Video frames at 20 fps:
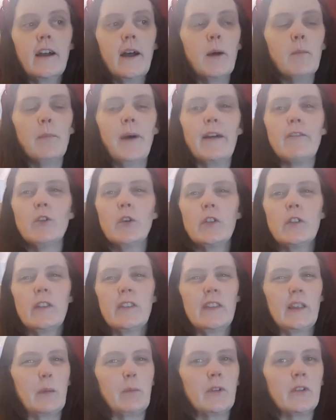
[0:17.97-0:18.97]
um, but I've also
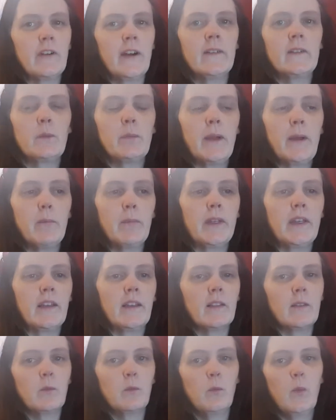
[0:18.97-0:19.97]
skipped around a bit
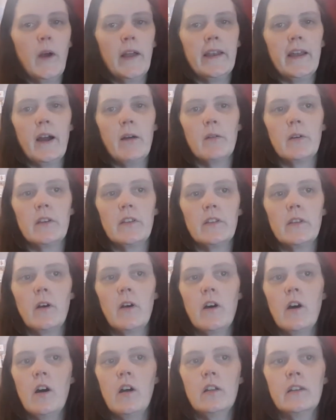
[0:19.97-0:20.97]
because when I was
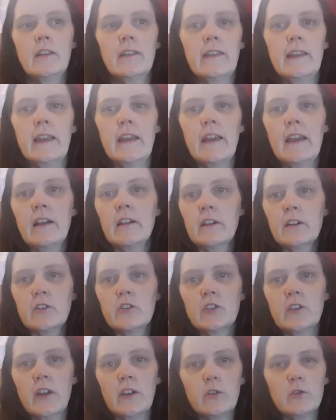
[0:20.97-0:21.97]
on the
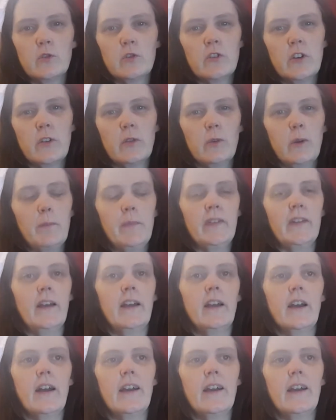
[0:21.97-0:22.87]
English National Trust website,